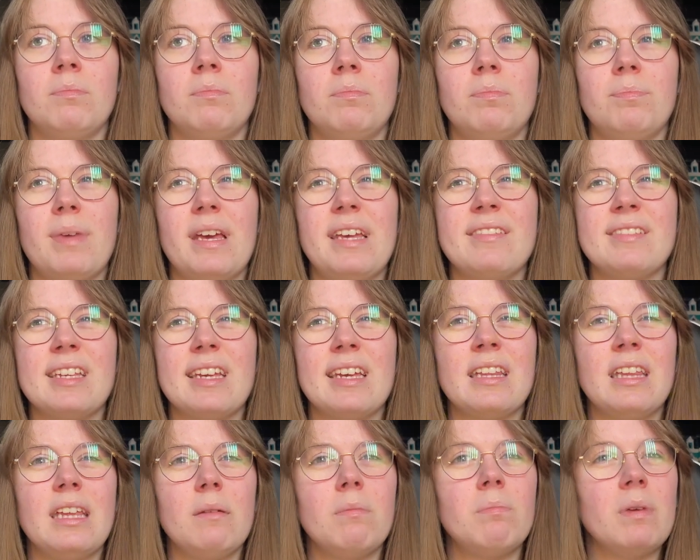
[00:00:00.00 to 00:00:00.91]

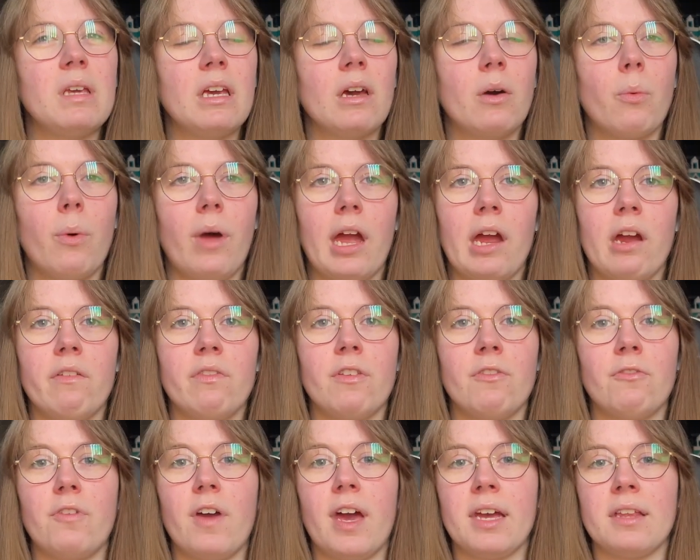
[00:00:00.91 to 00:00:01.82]
basically be aware of the
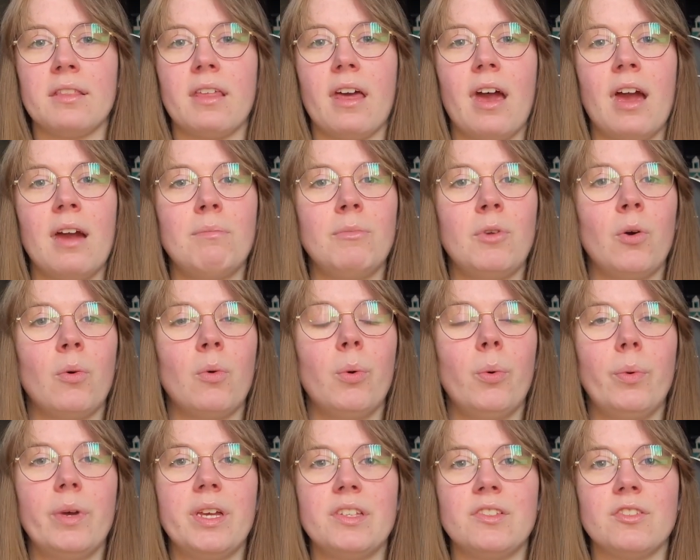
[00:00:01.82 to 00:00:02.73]
fact that I'm not
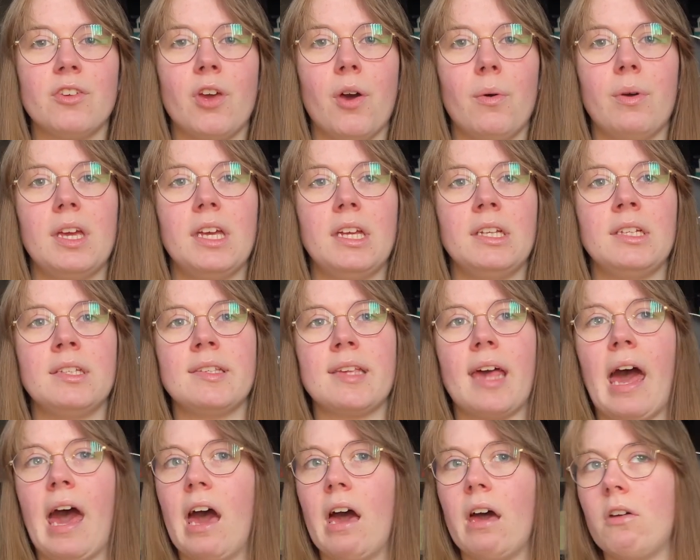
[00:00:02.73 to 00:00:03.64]
always going to
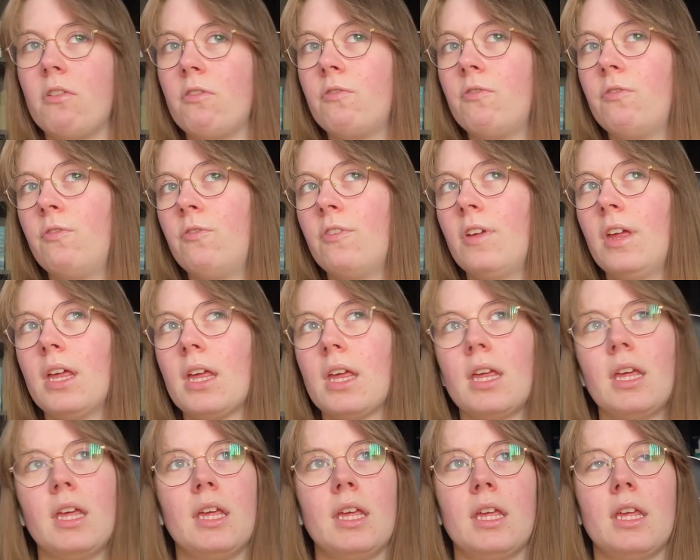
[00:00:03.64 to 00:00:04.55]
have
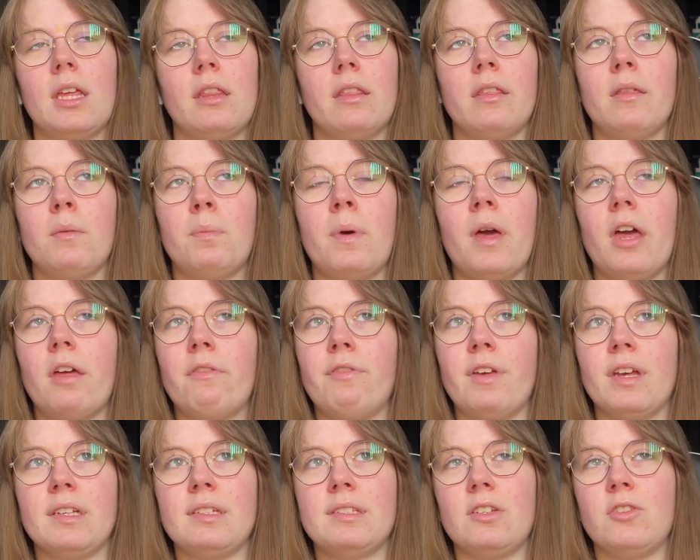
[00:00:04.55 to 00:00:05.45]
the
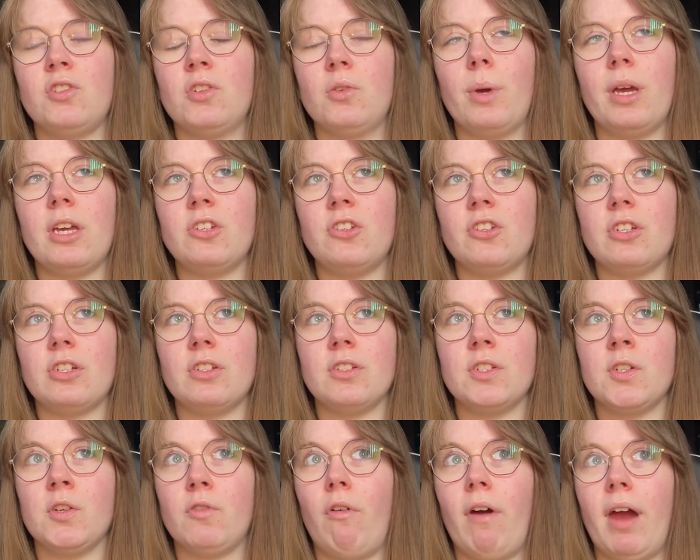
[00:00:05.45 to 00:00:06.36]
perfect situation
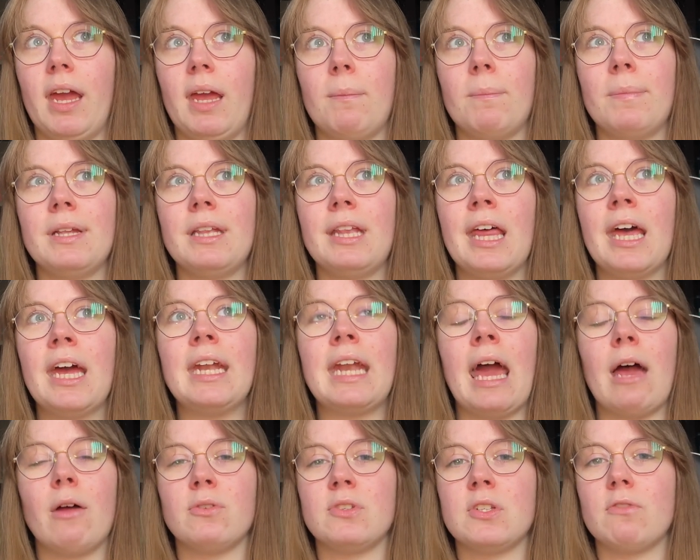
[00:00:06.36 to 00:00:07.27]
to write, but learn
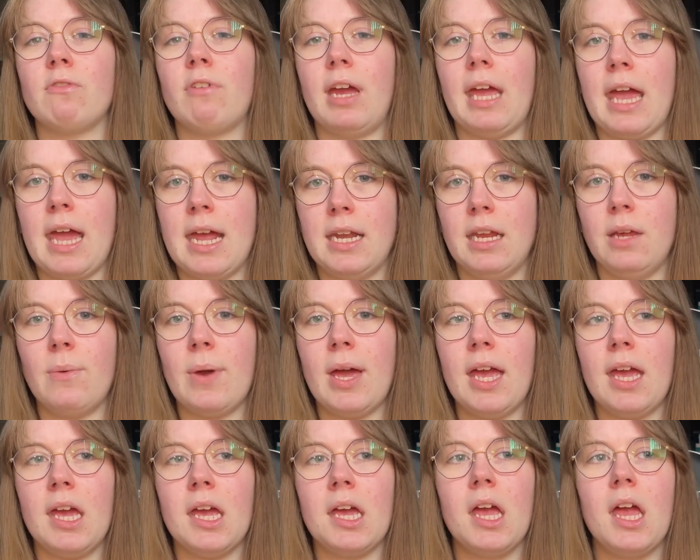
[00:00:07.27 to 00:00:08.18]
how to write
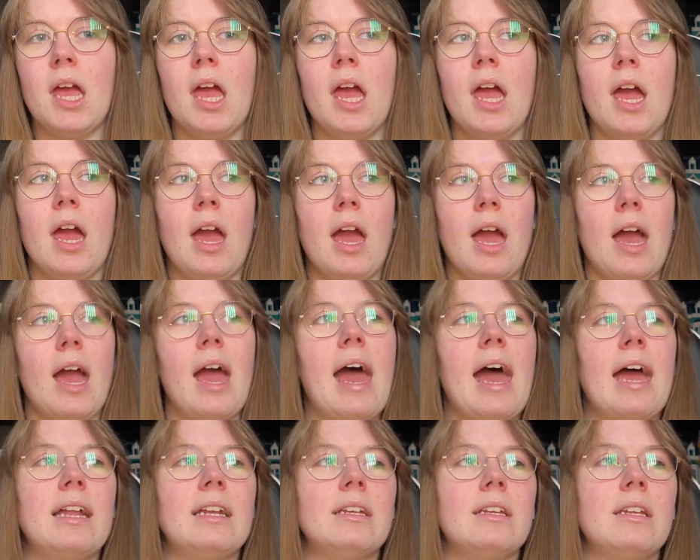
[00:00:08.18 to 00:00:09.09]
anyway.
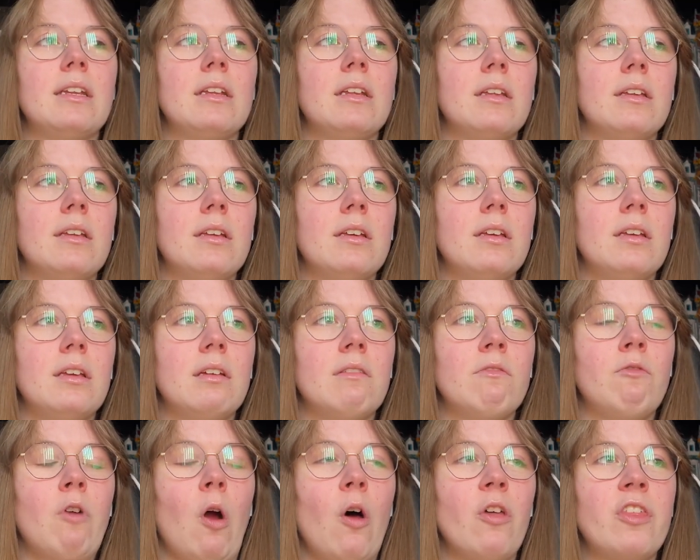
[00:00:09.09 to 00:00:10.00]
And
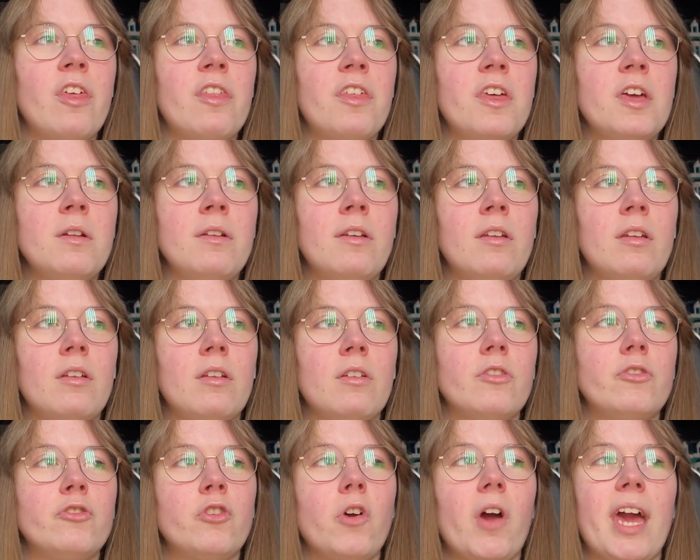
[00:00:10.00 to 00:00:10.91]
rather than
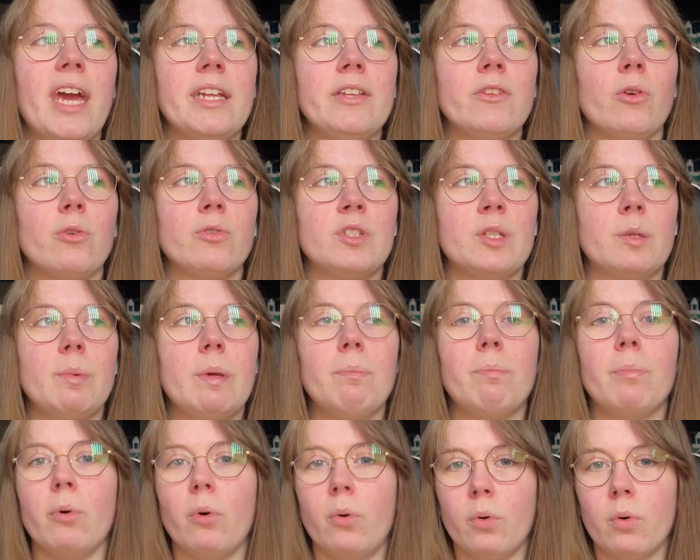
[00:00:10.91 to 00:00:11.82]
trying not to be
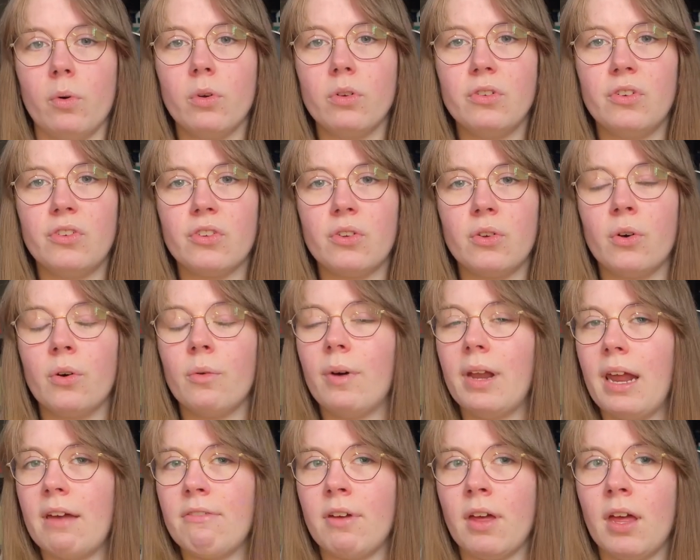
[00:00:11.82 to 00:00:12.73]
bored or
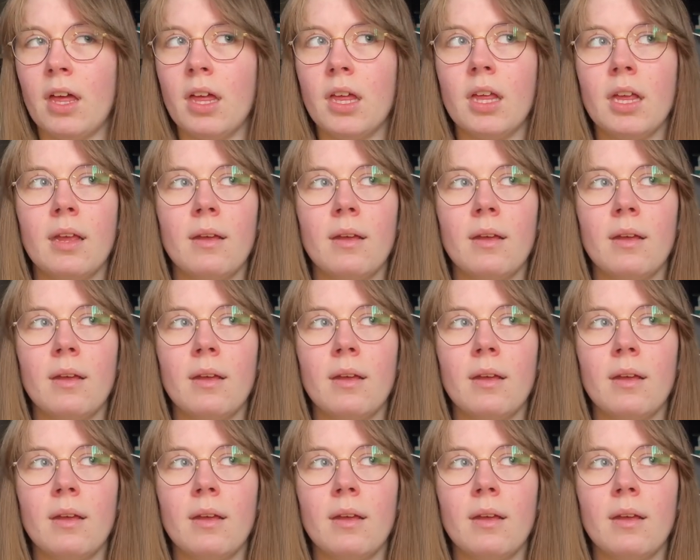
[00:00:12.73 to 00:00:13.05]
whatever,